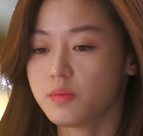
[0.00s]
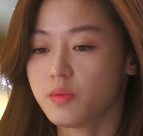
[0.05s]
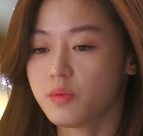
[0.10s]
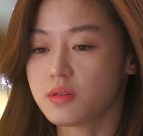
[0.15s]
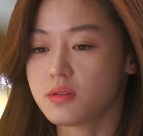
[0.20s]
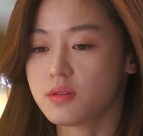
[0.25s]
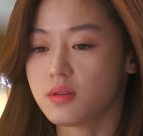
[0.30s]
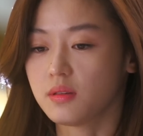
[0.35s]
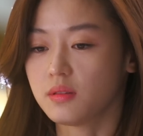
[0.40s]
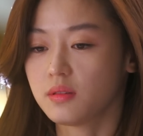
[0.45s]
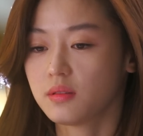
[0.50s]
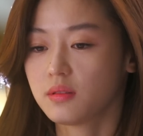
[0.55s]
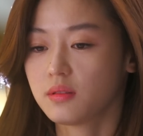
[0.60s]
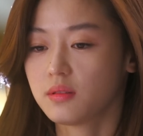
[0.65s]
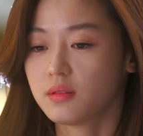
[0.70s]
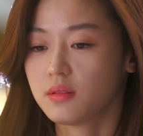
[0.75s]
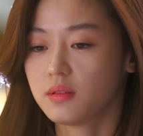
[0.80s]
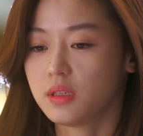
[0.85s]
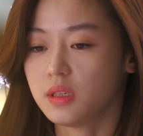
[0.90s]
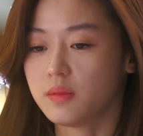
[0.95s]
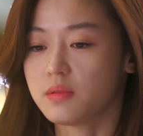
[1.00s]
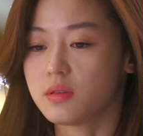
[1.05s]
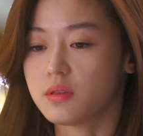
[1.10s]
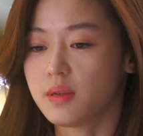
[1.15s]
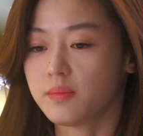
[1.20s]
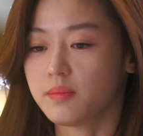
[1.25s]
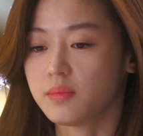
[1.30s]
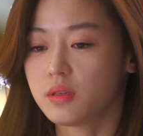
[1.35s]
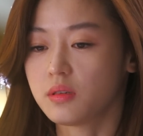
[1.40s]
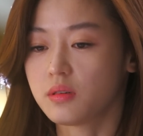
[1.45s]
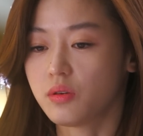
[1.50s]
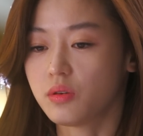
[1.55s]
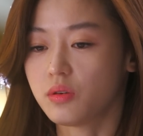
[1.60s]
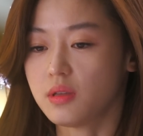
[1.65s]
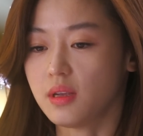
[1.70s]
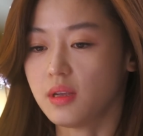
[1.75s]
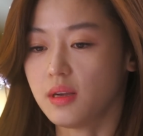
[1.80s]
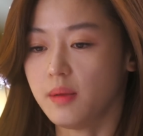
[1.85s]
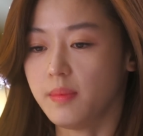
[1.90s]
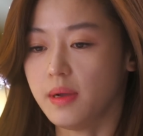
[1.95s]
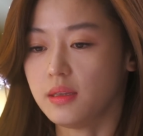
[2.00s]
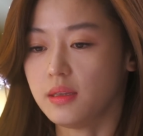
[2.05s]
true colors, then left.